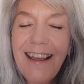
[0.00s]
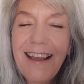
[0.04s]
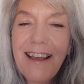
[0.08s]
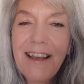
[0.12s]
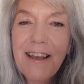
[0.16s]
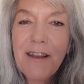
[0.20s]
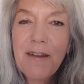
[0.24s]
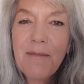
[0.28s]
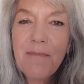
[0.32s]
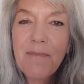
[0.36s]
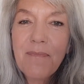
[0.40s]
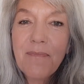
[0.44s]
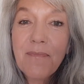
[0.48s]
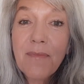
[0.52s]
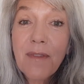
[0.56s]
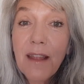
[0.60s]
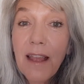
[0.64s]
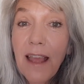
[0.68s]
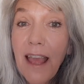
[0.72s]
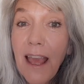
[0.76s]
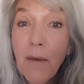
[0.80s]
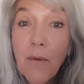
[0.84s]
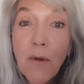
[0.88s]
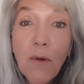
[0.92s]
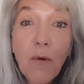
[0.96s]
And
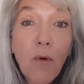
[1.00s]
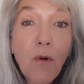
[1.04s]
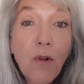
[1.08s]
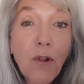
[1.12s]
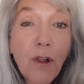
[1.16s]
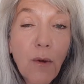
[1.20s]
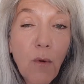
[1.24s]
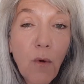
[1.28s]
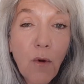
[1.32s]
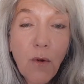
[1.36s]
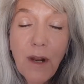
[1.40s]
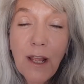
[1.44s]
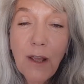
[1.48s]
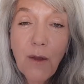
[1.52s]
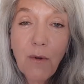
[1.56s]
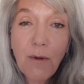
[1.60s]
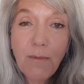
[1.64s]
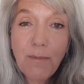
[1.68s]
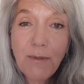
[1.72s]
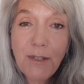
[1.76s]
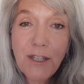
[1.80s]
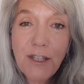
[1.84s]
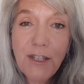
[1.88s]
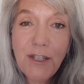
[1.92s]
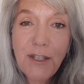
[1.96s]
we're all
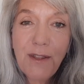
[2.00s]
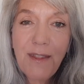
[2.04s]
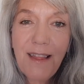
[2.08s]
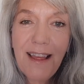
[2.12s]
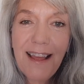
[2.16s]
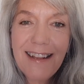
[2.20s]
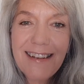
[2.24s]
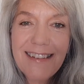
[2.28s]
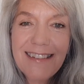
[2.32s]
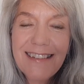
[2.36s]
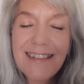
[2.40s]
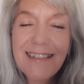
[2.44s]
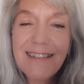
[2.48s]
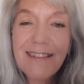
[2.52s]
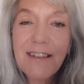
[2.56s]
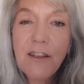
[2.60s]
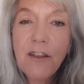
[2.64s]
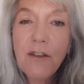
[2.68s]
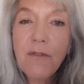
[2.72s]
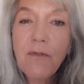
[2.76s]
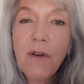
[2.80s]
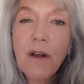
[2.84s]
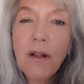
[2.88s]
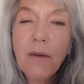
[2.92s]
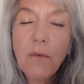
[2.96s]
equipped to do that. So
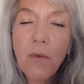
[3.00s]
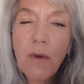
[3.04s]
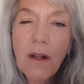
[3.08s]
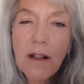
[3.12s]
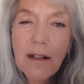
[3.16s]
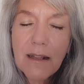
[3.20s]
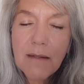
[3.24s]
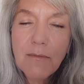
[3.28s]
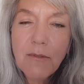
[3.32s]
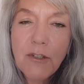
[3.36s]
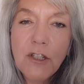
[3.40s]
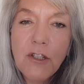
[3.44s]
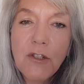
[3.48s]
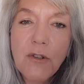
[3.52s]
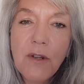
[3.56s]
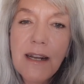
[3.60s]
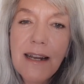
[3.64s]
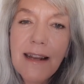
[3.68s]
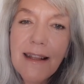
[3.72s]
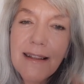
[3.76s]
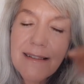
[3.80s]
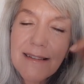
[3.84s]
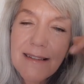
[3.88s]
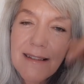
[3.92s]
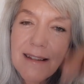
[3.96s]
you're welcome to join
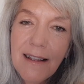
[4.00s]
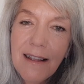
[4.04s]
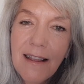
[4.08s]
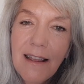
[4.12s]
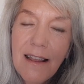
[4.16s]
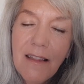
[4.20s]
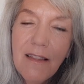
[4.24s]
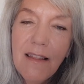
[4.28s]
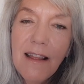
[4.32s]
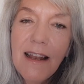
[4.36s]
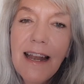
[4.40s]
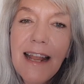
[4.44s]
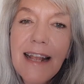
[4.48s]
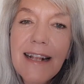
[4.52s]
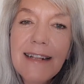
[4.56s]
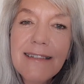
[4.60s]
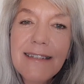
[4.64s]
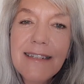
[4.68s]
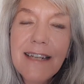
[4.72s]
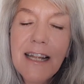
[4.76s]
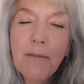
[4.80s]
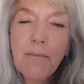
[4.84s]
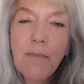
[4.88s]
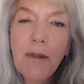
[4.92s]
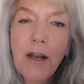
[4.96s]
us. The link's
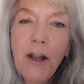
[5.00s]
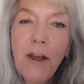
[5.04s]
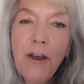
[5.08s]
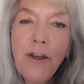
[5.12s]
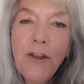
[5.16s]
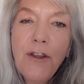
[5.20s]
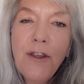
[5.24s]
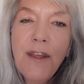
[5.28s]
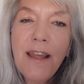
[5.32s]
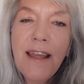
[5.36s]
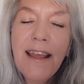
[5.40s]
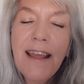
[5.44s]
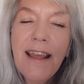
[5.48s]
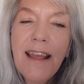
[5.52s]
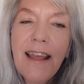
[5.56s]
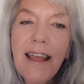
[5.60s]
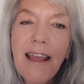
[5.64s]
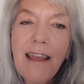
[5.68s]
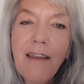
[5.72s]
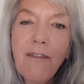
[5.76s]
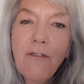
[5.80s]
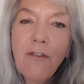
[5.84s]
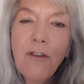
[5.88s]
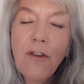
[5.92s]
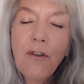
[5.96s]
down below.
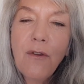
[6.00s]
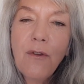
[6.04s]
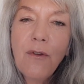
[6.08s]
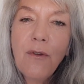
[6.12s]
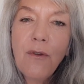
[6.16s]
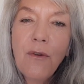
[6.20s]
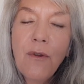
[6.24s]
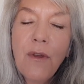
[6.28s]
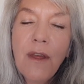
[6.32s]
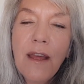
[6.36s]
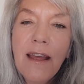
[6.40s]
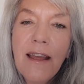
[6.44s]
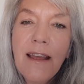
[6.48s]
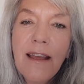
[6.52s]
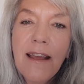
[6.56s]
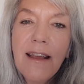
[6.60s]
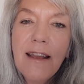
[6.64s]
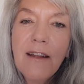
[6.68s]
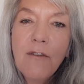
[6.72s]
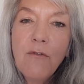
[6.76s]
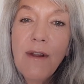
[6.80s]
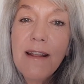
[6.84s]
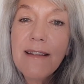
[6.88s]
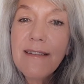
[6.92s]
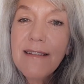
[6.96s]
If you
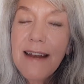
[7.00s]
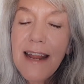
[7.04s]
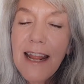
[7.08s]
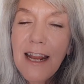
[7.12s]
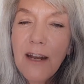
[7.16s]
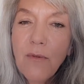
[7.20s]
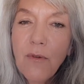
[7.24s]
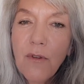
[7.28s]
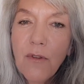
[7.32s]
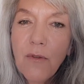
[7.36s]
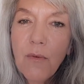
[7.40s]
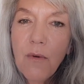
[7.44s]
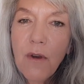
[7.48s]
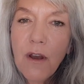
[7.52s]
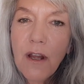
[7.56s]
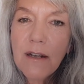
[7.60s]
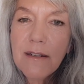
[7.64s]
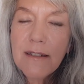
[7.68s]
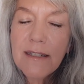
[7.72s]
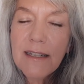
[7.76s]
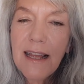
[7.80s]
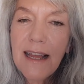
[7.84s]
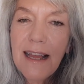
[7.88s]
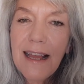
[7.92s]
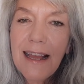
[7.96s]
resonate with
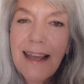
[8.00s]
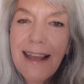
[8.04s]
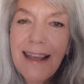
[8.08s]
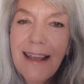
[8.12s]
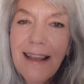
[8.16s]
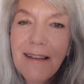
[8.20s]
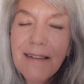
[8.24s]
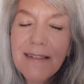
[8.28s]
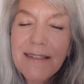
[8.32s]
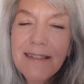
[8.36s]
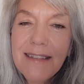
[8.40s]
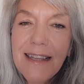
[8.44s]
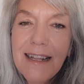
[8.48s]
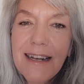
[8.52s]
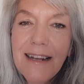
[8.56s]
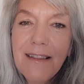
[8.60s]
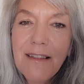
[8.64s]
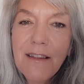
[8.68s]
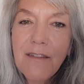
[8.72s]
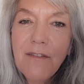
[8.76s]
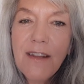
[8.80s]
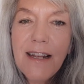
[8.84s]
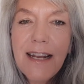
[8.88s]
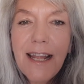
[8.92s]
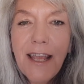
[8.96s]
what I said in
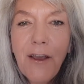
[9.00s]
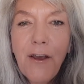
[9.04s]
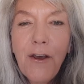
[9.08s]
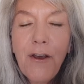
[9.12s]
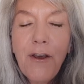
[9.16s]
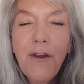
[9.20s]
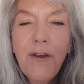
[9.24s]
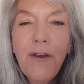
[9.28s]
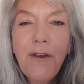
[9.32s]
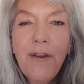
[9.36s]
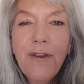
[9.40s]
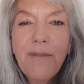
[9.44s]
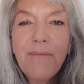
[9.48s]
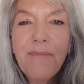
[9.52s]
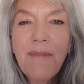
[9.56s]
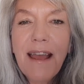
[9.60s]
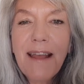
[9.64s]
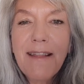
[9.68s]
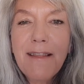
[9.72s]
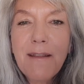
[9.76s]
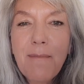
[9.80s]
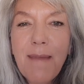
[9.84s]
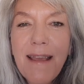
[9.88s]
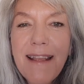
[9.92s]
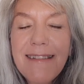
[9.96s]
the video
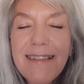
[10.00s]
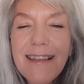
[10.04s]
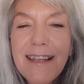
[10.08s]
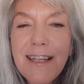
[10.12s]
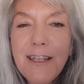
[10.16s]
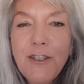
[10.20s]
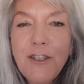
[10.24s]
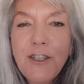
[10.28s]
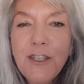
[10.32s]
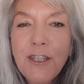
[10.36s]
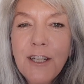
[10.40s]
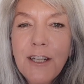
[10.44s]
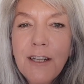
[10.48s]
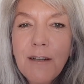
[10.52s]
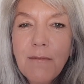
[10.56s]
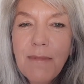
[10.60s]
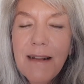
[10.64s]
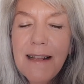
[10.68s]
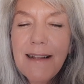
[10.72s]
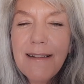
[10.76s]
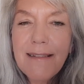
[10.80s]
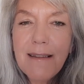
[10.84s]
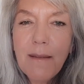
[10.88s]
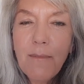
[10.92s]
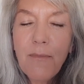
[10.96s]
and the message,
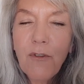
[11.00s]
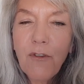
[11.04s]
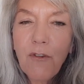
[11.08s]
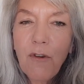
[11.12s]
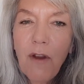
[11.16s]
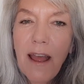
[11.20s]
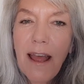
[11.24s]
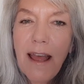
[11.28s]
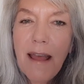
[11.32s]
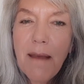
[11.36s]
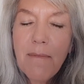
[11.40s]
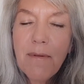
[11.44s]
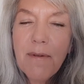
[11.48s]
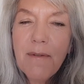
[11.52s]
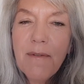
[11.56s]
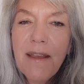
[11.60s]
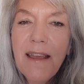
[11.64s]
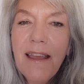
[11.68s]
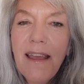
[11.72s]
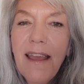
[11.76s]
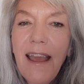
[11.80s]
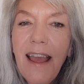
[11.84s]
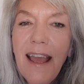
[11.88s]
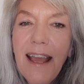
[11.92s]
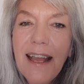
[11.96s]
please subscribe
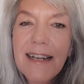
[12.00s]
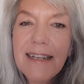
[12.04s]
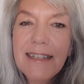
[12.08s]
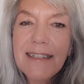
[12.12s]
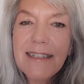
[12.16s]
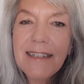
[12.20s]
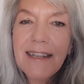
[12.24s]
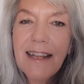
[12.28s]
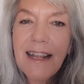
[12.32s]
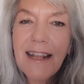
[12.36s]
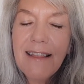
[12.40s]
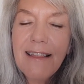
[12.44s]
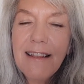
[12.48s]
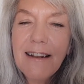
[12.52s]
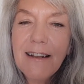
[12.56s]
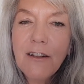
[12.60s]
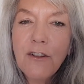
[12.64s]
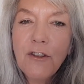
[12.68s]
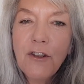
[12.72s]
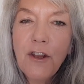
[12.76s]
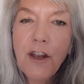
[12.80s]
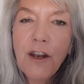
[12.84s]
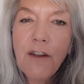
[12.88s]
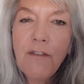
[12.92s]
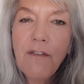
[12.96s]
and hit the little
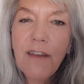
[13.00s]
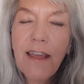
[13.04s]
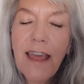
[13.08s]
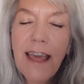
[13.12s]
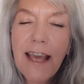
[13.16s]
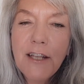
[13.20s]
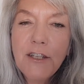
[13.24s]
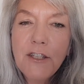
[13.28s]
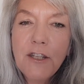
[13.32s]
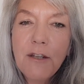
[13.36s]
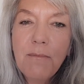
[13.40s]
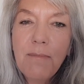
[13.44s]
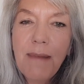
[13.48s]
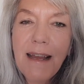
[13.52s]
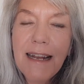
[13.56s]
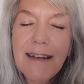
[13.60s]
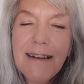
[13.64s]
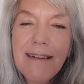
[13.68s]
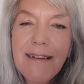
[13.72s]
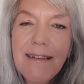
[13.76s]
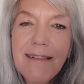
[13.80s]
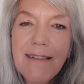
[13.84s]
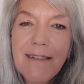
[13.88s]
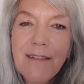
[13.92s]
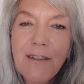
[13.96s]
notification
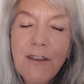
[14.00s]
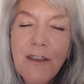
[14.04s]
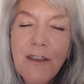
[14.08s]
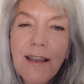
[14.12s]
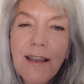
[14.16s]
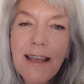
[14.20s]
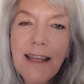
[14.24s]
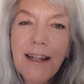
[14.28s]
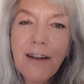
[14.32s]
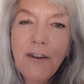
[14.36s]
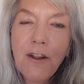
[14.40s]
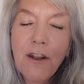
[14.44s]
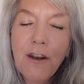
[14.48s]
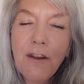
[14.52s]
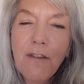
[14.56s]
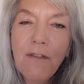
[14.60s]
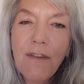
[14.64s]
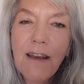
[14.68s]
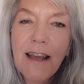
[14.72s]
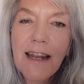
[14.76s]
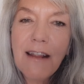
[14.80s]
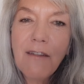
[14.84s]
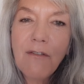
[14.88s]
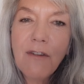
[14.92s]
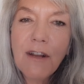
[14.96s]
button so get
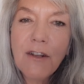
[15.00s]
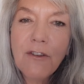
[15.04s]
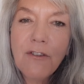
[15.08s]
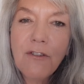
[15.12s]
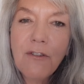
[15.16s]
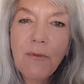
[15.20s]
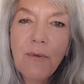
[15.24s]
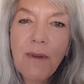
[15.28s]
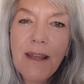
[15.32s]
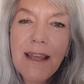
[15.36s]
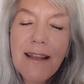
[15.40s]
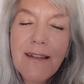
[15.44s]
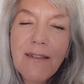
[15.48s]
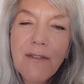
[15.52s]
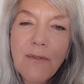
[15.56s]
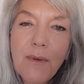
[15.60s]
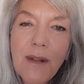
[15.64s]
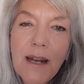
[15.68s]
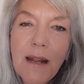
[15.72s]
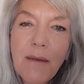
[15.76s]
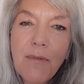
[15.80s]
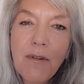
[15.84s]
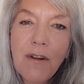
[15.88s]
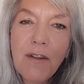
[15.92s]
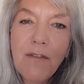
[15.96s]
notified every 2 weeks when
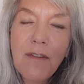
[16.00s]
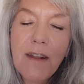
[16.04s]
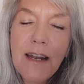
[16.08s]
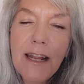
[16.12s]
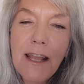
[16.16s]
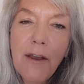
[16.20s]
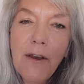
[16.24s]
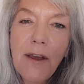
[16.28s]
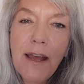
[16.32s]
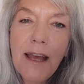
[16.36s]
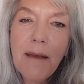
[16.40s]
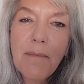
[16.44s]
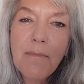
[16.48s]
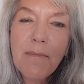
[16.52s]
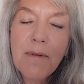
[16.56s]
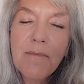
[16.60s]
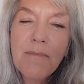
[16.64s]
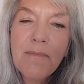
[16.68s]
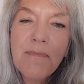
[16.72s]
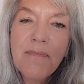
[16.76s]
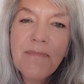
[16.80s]
I put a video up.